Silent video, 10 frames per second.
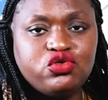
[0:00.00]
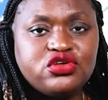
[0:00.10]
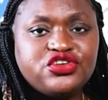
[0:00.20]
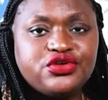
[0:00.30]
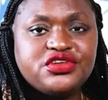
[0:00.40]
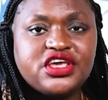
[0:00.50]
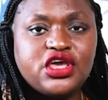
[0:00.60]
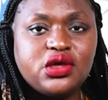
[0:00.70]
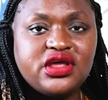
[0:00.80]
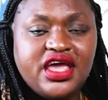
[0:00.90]
to continue
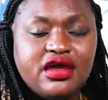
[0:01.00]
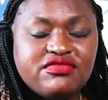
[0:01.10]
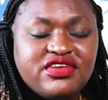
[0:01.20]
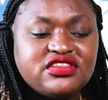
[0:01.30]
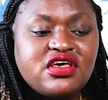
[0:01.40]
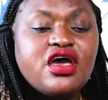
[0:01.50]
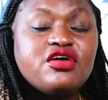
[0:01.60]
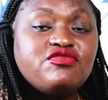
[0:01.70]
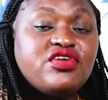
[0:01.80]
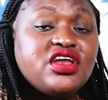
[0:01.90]
taking your ARVs
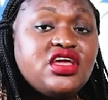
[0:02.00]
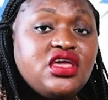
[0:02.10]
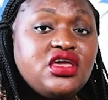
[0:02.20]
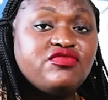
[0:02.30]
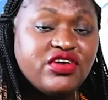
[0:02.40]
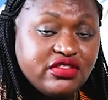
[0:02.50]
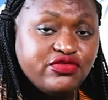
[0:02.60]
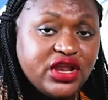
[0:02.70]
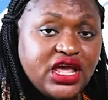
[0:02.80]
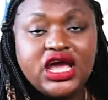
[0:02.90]
very
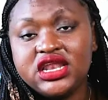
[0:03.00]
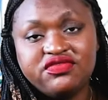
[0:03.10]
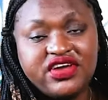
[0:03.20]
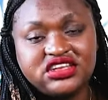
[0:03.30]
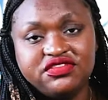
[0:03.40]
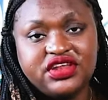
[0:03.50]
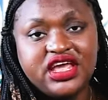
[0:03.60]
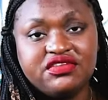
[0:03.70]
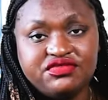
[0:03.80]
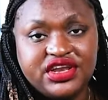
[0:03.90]
faithfully and
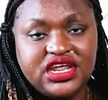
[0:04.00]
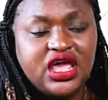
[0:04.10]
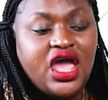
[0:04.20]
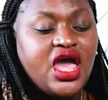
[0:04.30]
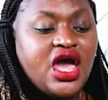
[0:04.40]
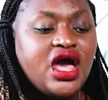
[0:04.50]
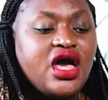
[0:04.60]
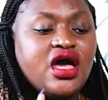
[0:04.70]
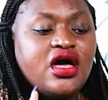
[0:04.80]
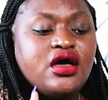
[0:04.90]
effectively every day.
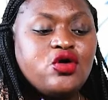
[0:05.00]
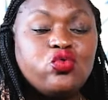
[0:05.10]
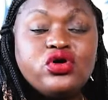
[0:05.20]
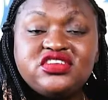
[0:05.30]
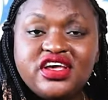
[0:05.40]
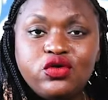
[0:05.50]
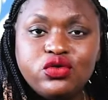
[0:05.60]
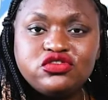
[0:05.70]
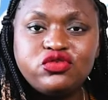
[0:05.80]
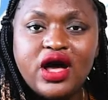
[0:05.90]
What
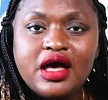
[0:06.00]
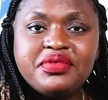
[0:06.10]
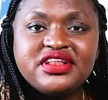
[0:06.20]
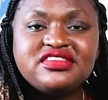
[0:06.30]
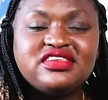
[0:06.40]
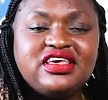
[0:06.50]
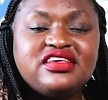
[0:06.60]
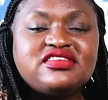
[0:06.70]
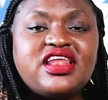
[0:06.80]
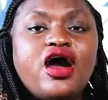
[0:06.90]
also happens
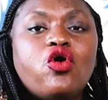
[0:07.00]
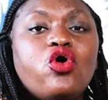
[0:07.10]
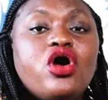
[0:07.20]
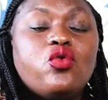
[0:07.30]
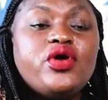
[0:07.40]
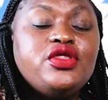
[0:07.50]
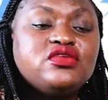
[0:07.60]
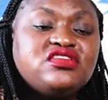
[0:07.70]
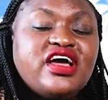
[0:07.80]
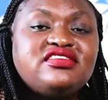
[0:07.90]
is now when
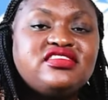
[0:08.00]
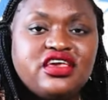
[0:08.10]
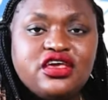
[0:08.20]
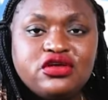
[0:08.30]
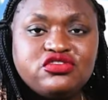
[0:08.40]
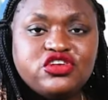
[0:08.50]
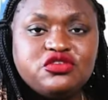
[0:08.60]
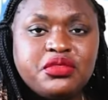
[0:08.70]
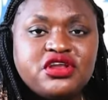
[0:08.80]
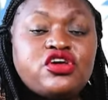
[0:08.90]
you start taking a
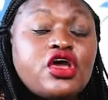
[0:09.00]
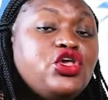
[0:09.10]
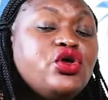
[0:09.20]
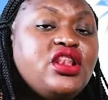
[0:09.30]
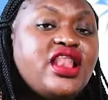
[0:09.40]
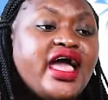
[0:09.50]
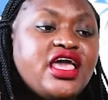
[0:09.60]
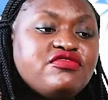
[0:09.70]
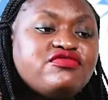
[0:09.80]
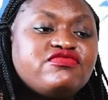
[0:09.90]
treatment, your
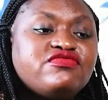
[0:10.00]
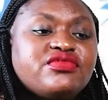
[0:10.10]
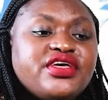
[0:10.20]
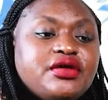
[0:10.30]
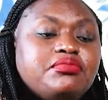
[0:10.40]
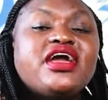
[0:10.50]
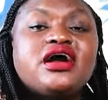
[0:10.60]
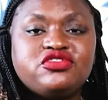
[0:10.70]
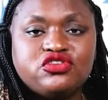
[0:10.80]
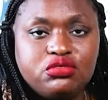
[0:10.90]
life
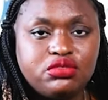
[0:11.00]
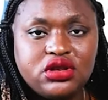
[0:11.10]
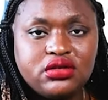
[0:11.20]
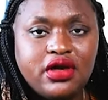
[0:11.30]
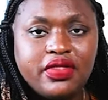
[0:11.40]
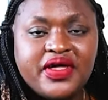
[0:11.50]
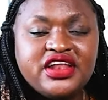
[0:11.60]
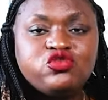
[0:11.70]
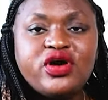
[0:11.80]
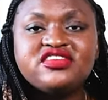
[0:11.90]
becomes normal. That
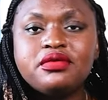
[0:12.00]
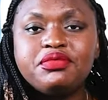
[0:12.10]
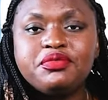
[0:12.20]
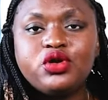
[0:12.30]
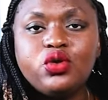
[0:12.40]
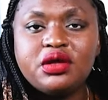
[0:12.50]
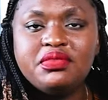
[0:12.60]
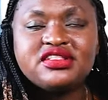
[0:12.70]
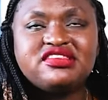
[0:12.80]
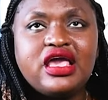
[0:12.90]
is why some people look at
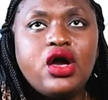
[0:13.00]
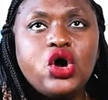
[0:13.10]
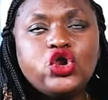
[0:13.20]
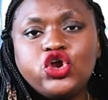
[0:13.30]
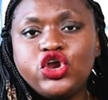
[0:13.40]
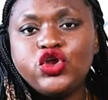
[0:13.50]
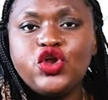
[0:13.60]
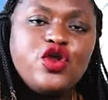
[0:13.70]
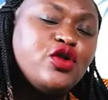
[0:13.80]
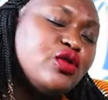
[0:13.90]
me and say, oh, Doreen, you
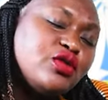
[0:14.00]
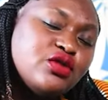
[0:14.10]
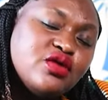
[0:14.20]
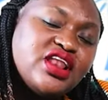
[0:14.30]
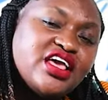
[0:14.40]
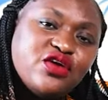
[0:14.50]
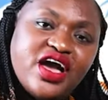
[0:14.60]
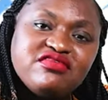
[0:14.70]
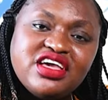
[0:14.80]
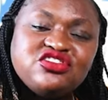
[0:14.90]
don't look like you
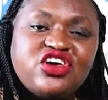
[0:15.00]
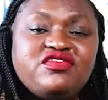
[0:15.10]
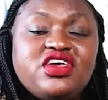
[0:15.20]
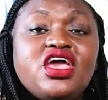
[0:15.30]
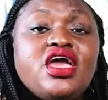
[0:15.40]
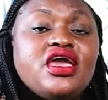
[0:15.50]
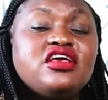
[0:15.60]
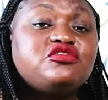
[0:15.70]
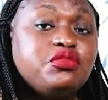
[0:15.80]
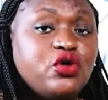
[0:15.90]
have HIV.
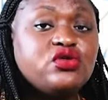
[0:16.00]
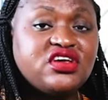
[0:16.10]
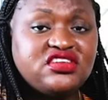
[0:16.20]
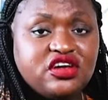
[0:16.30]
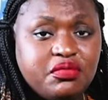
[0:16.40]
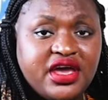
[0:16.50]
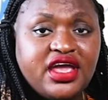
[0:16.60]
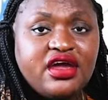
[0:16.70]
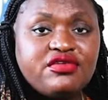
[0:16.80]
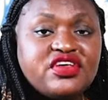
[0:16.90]
It's because I take my
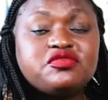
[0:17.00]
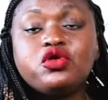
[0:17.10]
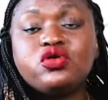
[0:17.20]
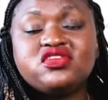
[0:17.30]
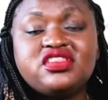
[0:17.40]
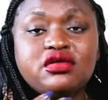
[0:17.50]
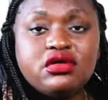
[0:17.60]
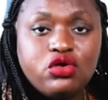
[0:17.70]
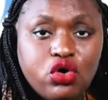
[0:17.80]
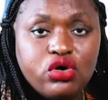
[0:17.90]
ARVs, because the
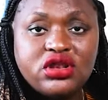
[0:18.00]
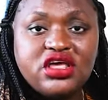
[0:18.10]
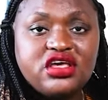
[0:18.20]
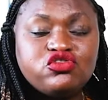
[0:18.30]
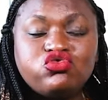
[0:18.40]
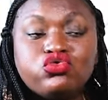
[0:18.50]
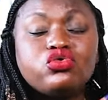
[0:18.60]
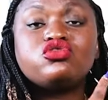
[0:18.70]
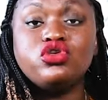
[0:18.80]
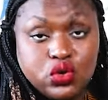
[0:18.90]
goal is to
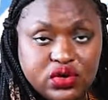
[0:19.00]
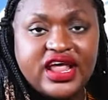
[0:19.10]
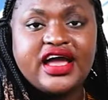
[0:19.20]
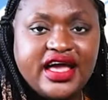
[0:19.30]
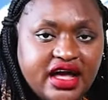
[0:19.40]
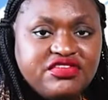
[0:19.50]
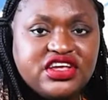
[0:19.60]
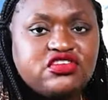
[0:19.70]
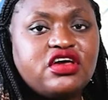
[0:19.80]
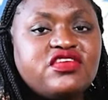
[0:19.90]
not look like I have
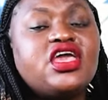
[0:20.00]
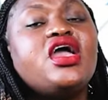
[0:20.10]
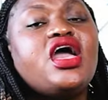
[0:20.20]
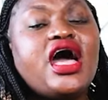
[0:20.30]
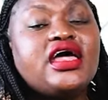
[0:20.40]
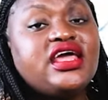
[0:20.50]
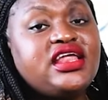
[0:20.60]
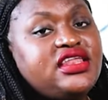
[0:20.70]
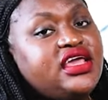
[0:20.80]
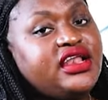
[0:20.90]
HIV. And
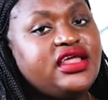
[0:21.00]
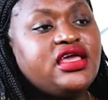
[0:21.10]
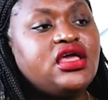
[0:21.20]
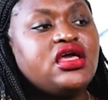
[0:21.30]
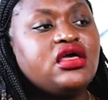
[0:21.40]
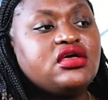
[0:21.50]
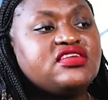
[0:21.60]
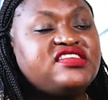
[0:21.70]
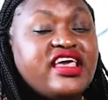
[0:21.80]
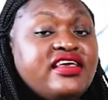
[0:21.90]
ideally,
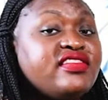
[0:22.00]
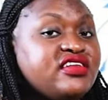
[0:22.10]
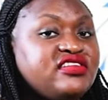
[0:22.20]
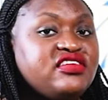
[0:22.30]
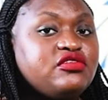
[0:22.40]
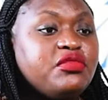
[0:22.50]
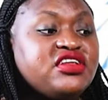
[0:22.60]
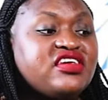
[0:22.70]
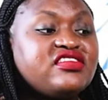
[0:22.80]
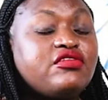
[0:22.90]
saying that
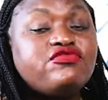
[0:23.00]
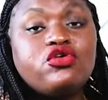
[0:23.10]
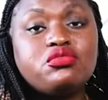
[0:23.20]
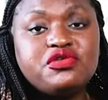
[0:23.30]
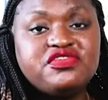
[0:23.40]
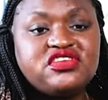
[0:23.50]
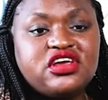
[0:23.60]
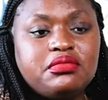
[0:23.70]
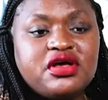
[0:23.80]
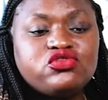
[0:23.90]
statement is a form of
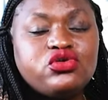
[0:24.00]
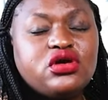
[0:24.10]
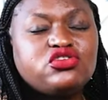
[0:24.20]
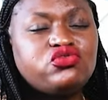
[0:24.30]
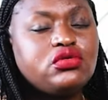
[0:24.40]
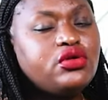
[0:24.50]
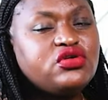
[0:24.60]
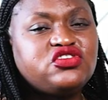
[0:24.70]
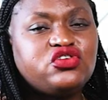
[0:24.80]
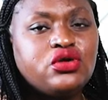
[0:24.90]
stigma. So
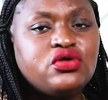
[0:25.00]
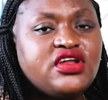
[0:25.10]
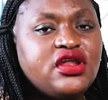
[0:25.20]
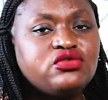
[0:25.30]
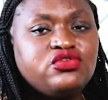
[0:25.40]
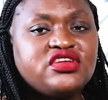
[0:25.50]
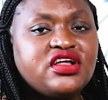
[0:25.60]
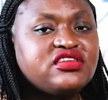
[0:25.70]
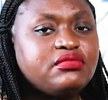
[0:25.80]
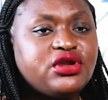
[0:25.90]
you're not allowed to
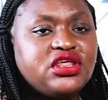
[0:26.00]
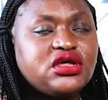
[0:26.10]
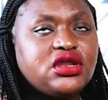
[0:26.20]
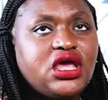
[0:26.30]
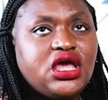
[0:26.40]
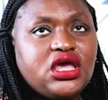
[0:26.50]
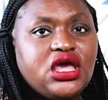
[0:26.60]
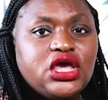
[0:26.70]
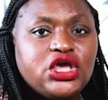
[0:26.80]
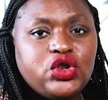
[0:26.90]
tell somebody that,
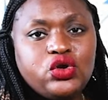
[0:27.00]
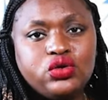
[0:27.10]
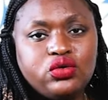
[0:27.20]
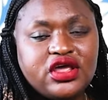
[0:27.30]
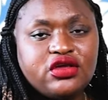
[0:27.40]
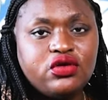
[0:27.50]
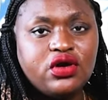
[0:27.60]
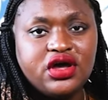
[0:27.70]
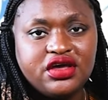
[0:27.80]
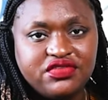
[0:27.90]
hey, you don't look like
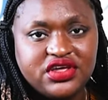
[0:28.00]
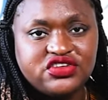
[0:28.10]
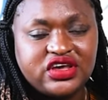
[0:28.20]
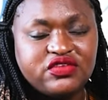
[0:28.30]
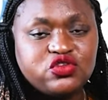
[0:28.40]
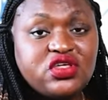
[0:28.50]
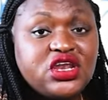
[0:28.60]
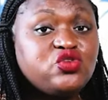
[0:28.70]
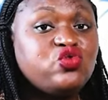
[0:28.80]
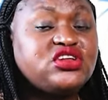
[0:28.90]
you have HIV. So
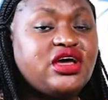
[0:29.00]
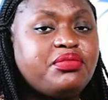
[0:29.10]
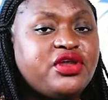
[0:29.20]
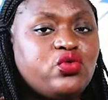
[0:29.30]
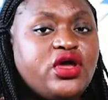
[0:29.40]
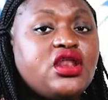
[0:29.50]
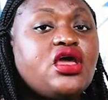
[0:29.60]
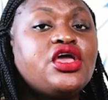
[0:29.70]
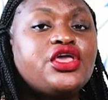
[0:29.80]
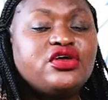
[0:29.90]
that is what happened when
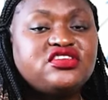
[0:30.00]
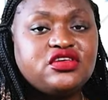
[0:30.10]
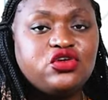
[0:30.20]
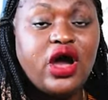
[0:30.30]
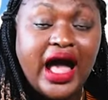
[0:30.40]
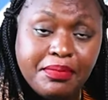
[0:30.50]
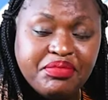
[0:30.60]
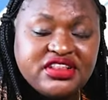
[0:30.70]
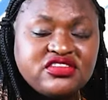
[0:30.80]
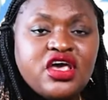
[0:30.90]

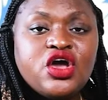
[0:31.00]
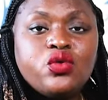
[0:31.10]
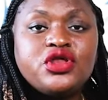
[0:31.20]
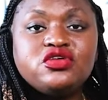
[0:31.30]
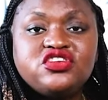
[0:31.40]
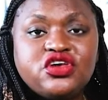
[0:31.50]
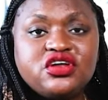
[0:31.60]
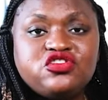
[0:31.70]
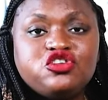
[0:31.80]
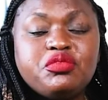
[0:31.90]
happens when you take
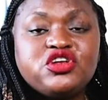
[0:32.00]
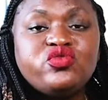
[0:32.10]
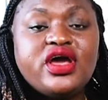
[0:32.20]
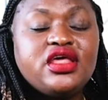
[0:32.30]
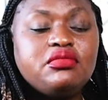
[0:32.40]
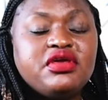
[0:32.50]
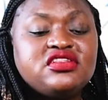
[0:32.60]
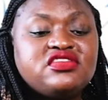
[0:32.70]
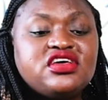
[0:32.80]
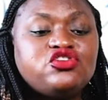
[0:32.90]
your treatment well. It
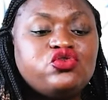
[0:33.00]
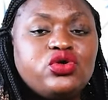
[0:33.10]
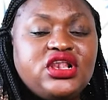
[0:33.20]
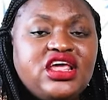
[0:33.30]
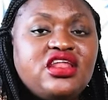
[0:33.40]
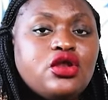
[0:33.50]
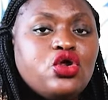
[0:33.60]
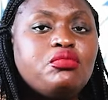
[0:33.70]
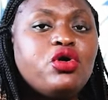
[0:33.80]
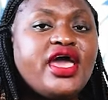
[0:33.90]
means that you lead a
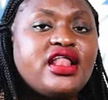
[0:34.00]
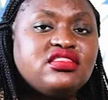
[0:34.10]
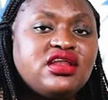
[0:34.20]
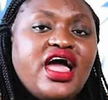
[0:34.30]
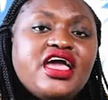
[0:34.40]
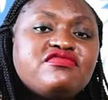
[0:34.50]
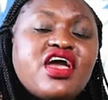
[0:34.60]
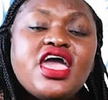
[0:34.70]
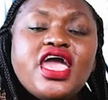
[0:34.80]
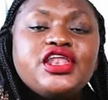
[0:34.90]
normal, healthy life
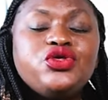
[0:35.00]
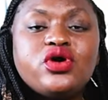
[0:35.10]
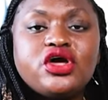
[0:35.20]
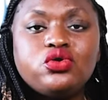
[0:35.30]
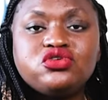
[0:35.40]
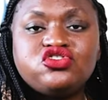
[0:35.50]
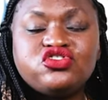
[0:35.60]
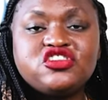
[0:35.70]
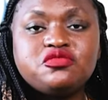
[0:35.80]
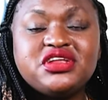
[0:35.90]
and you cannot
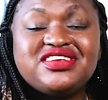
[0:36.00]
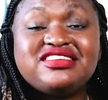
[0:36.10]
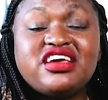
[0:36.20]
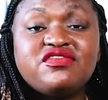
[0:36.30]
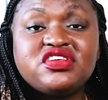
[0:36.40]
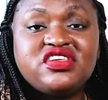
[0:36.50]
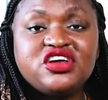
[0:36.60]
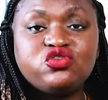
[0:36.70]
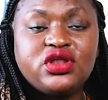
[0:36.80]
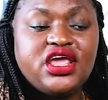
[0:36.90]
transmit HIV
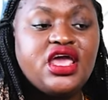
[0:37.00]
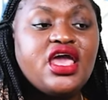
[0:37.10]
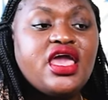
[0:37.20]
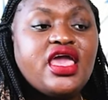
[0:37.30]
sexually,